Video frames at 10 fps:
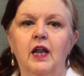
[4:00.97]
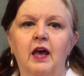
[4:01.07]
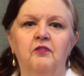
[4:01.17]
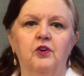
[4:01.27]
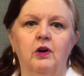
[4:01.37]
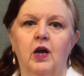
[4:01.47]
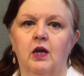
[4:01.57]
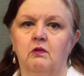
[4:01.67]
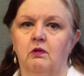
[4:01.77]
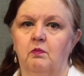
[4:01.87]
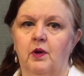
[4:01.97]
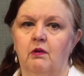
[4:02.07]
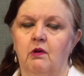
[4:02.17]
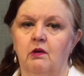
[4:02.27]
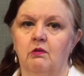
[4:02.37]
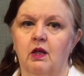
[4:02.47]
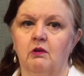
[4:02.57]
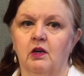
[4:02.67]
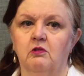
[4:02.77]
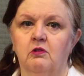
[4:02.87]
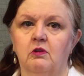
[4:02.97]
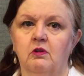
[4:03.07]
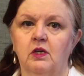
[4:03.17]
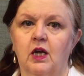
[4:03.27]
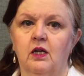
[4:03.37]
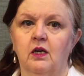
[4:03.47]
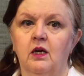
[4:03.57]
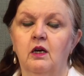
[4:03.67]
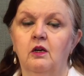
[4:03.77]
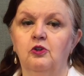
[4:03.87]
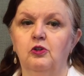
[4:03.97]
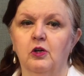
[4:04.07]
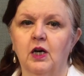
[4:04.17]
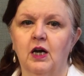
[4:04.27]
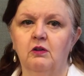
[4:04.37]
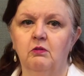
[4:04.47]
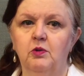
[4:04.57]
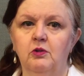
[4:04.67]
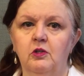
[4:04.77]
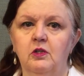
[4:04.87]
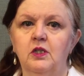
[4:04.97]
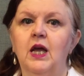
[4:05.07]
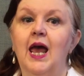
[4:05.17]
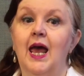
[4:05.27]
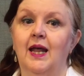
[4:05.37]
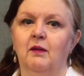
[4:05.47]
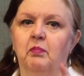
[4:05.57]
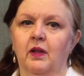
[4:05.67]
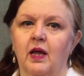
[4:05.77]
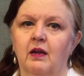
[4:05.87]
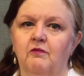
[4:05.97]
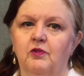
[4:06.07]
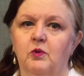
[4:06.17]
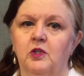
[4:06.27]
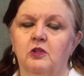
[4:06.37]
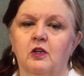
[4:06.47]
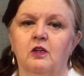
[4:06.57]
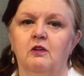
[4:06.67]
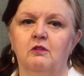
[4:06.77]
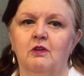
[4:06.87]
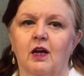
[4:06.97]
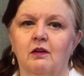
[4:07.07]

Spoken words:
Never ask for a pay raise without external data, your contributions, and a plan for what you're going to do